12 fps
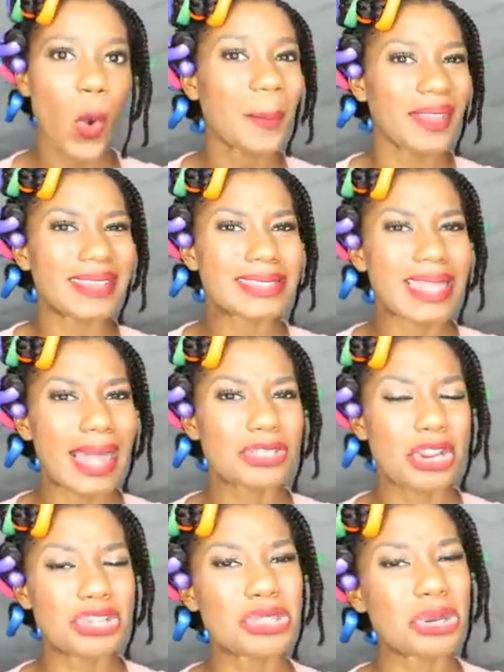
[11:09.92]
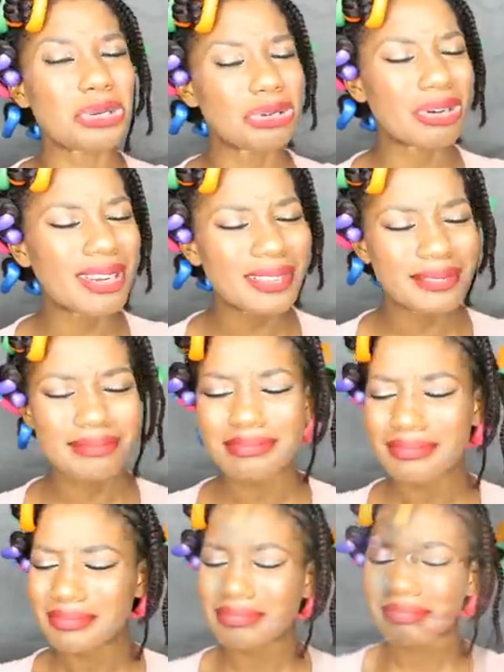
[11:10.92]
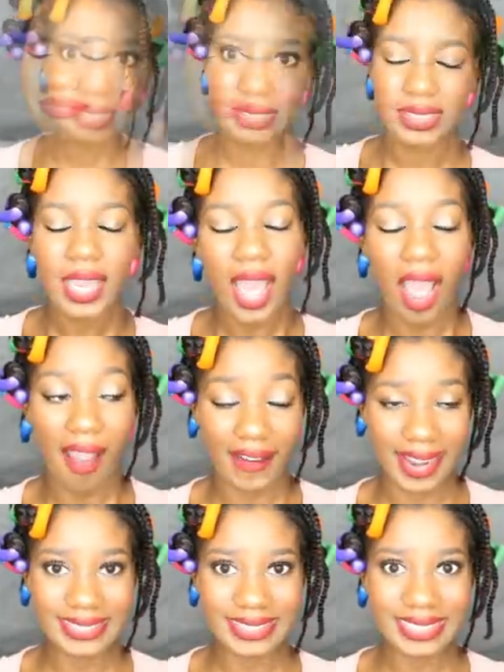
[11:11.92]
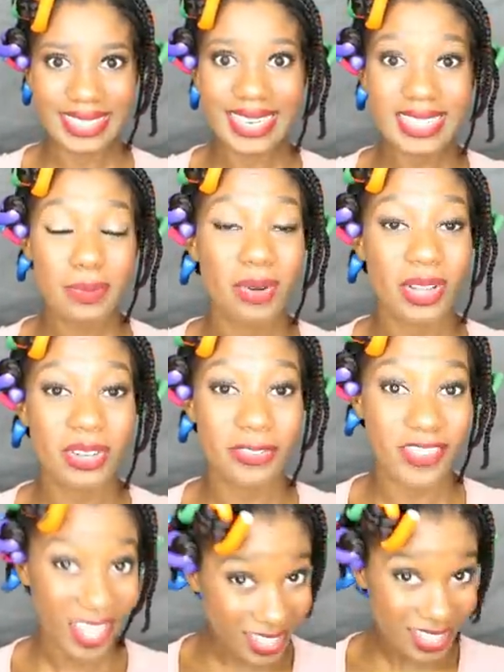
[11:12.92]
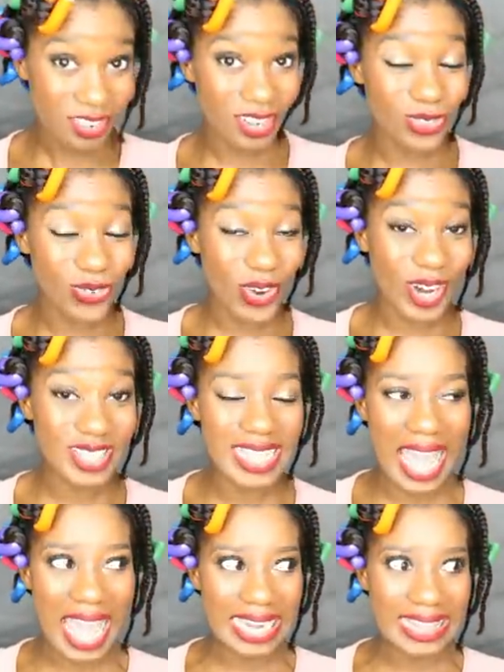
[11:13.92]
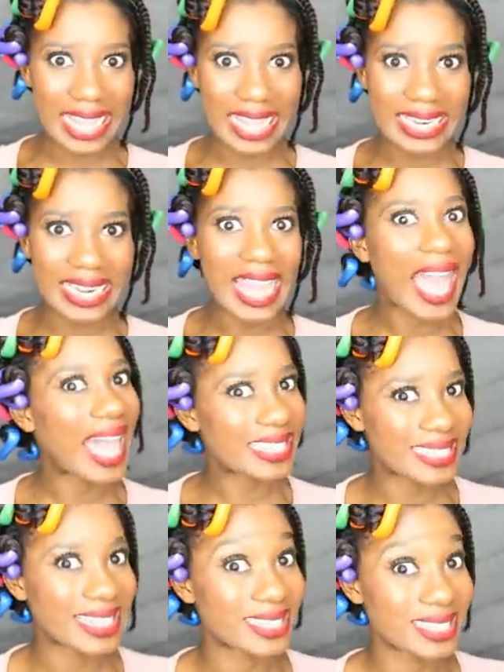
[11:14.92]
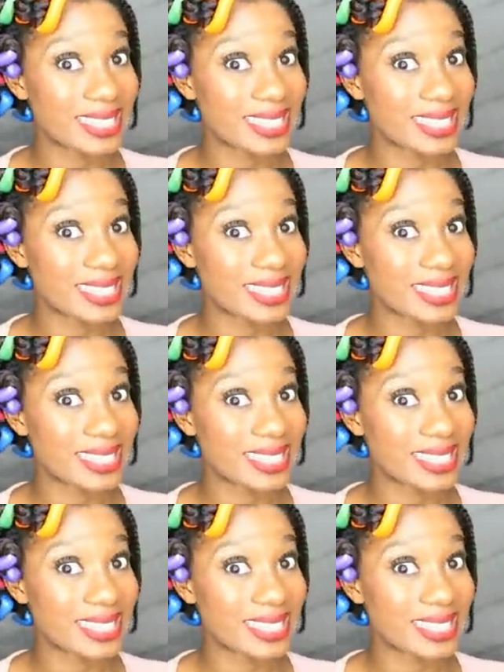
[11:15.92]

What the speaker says: hoping this style turns out good. All right, let's pull out the flexi rods first and then assess